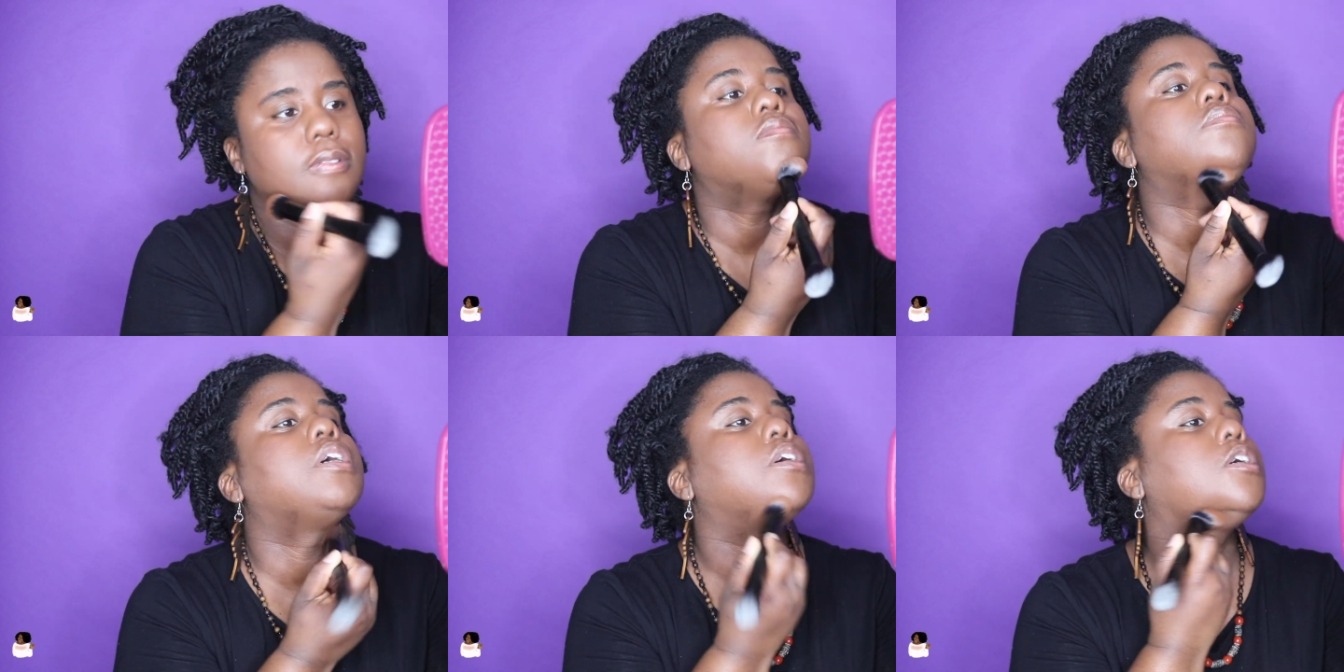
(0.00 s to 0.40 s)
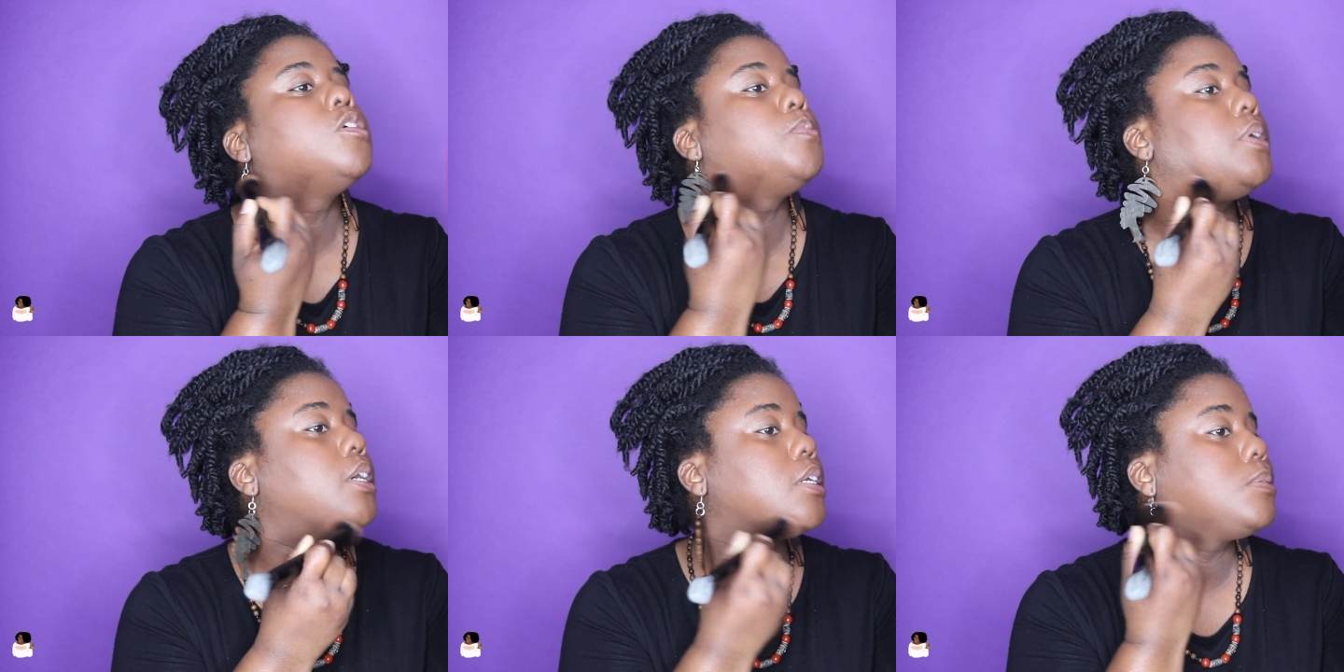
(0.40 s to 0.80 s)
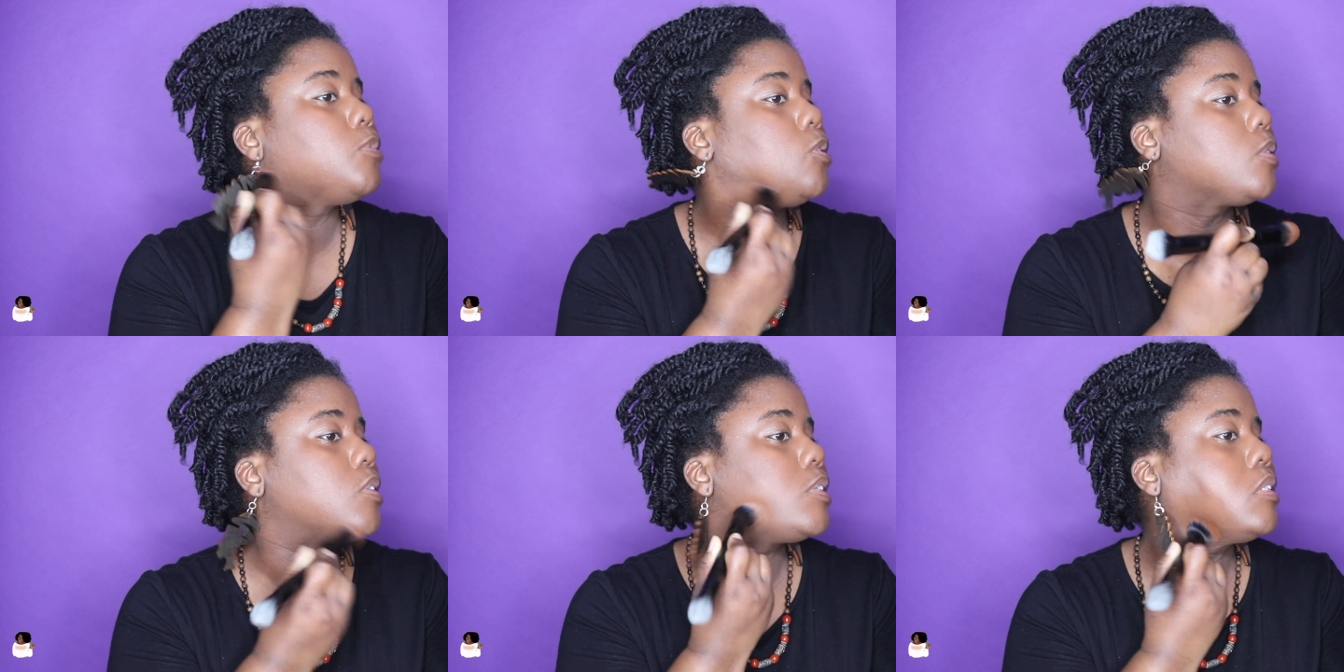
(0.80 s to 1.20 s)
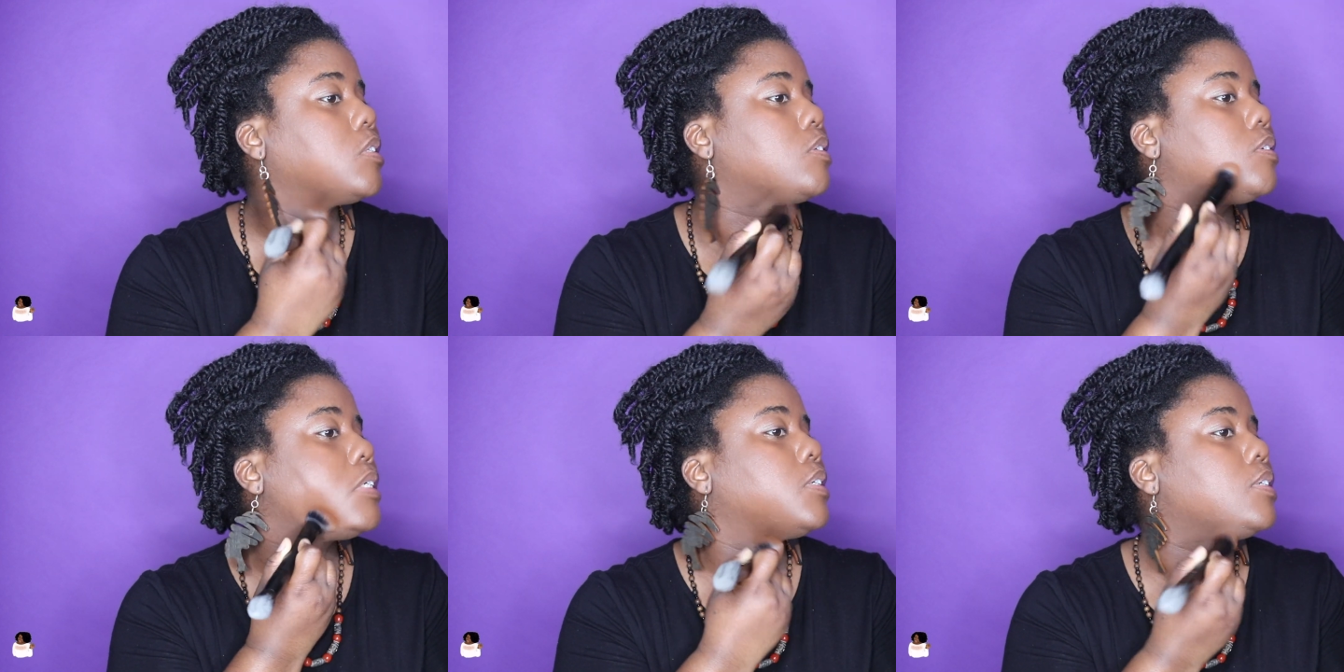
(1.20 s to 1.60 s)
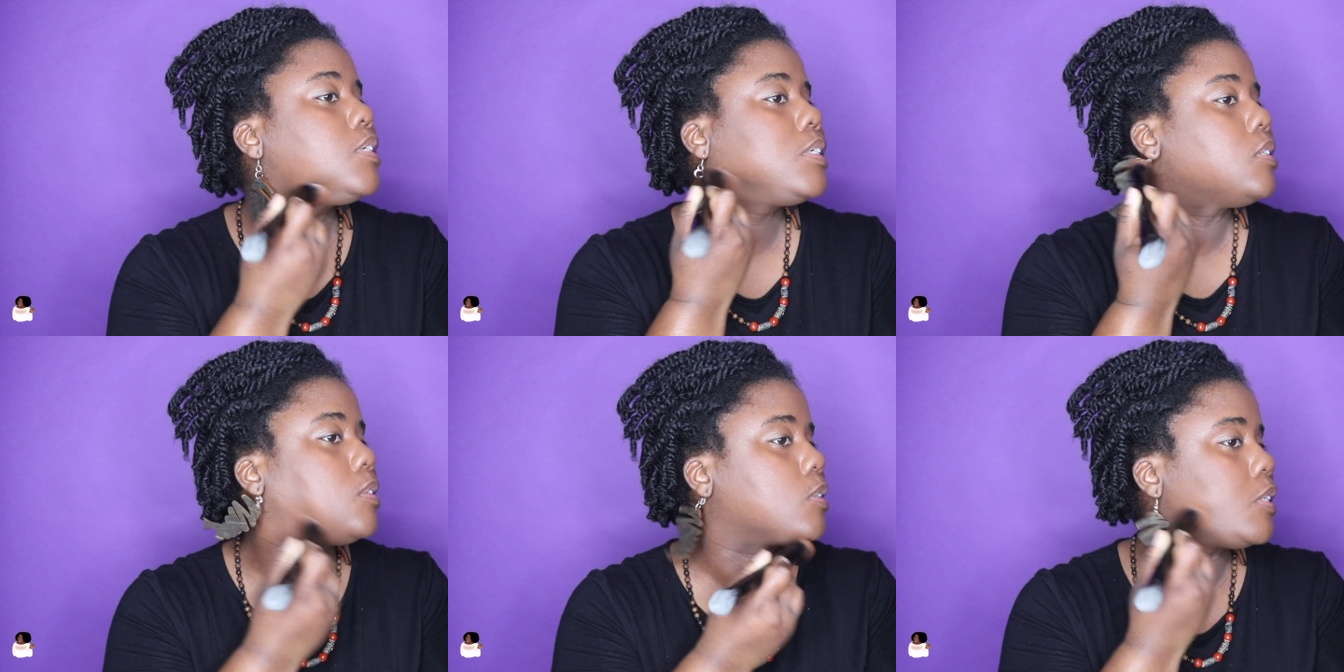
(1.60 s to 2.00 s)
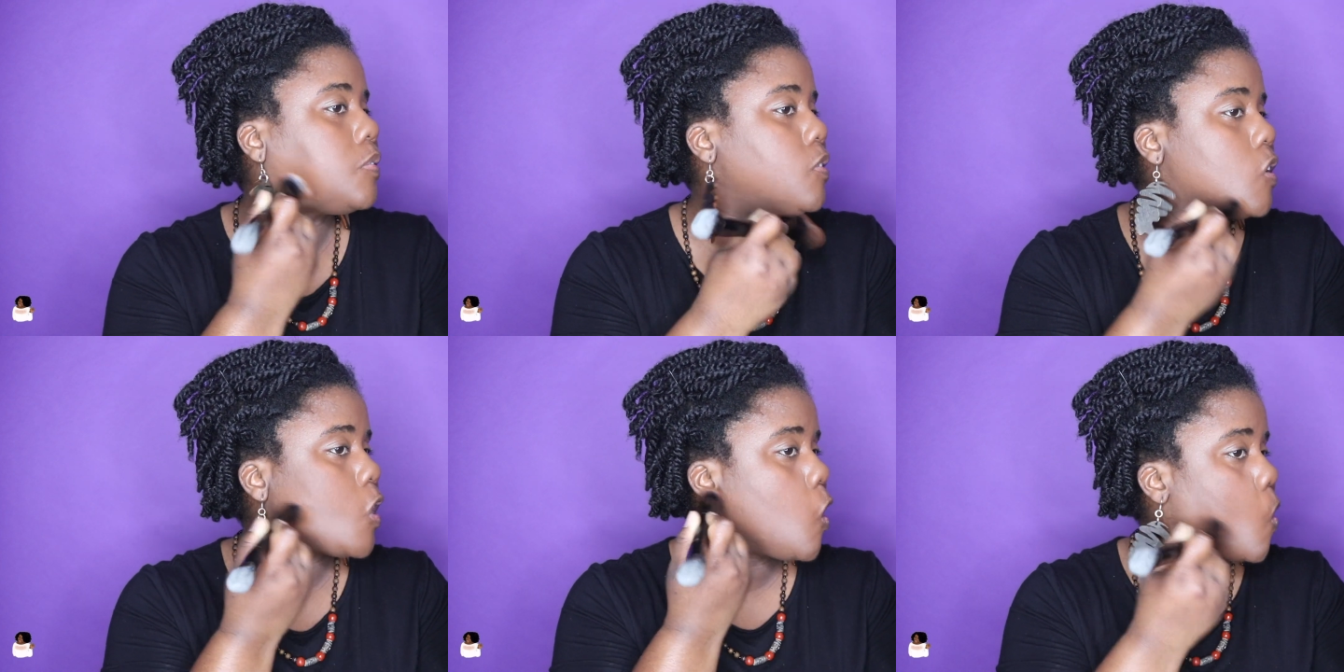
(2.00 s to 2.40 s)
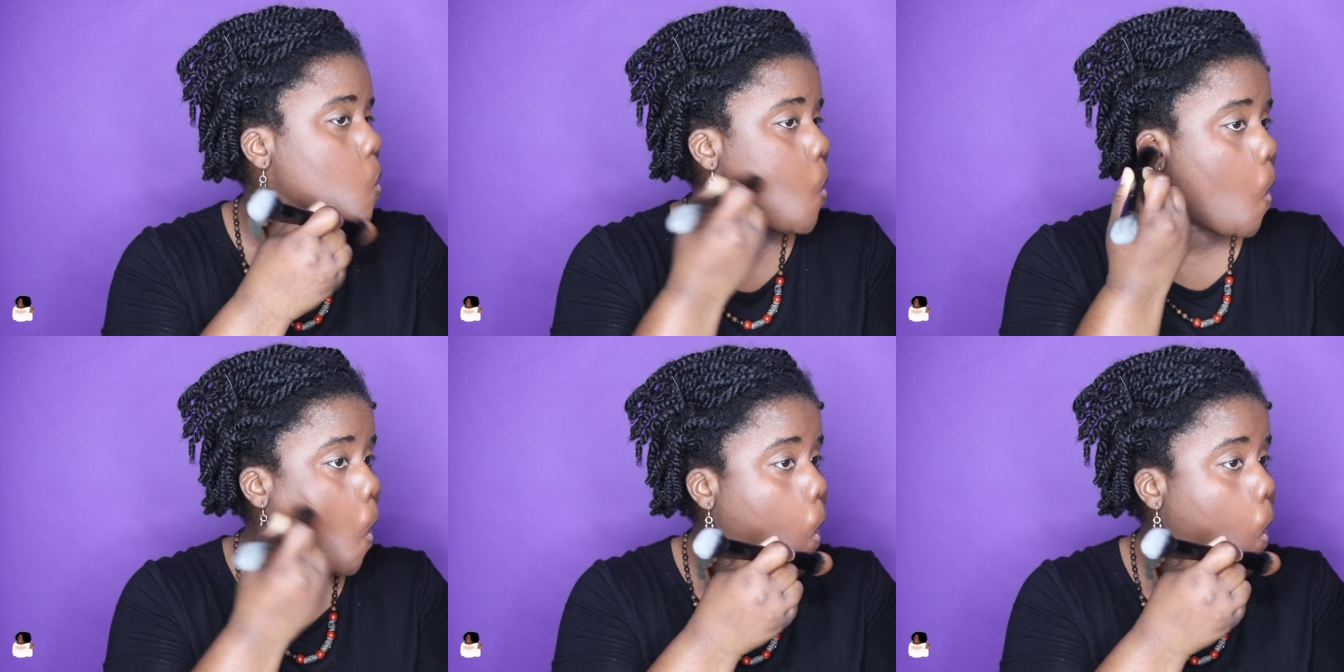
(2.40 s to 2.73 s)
I hope I am doing this correctly. I don't even know.